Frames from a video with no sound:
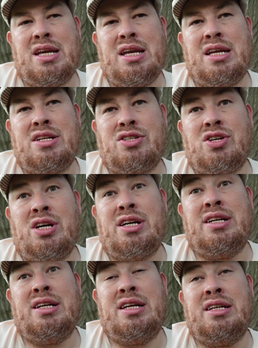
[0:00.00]
in, t
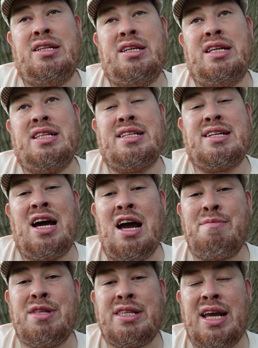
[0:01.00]
in, in, in the
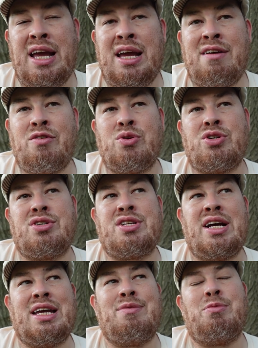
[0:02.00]
time that they have, or just
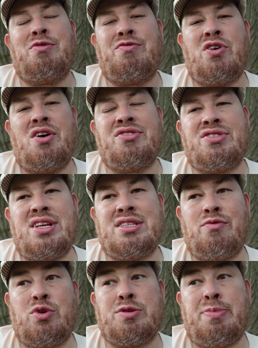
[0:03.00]
not give them a false
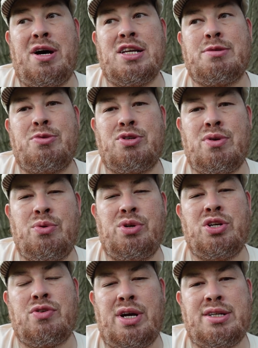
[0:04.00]
sense of what's possible. So I
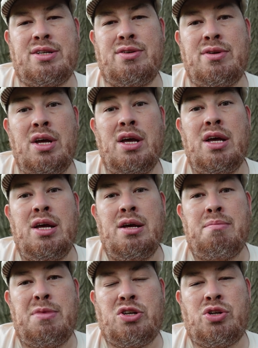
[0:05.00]
really tried to
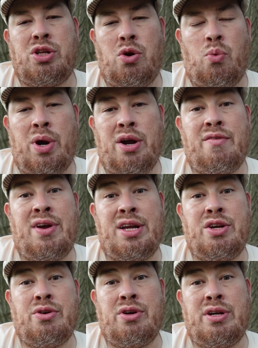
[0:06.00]
make sure they're aware of, hey,
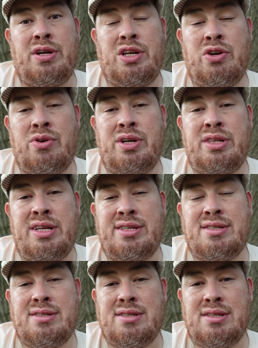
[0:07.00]
you're in, you're in
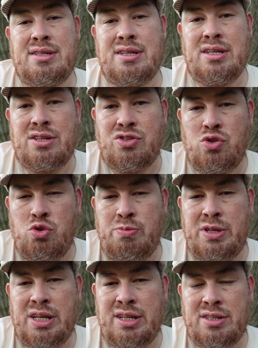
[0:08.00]
this
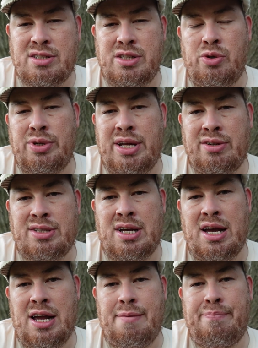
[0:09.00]
zoomed in, slowed down
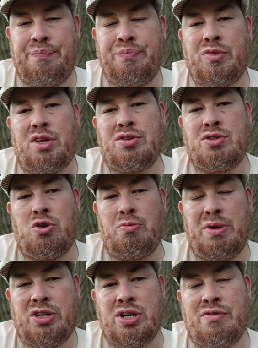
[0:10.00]
time. So
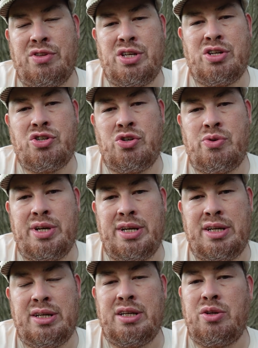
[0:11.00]
make sure everything you're
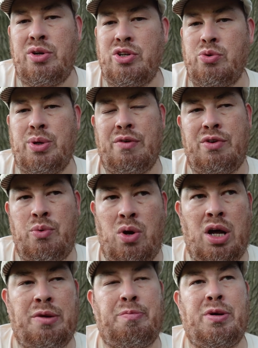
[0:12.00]
doing, you can do whatever you
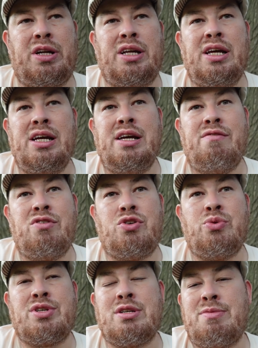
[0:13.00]
want, but if you're
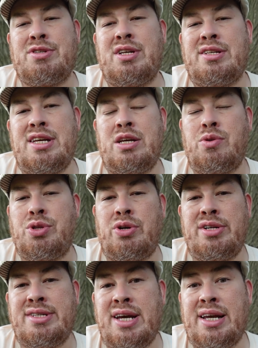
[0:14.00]
doing something that's going to take you
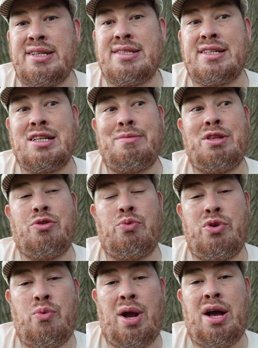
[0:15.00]
thirty seconds, that's going to be
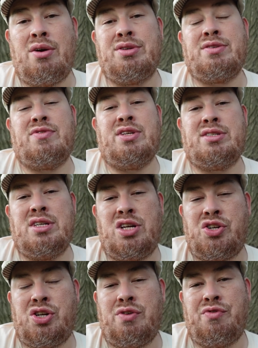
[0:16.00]
three rounds of this
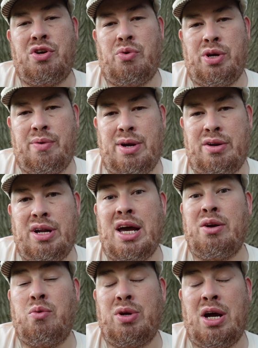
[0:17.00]
initiative going around,
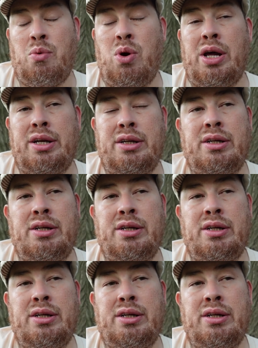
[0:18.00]
not, not one.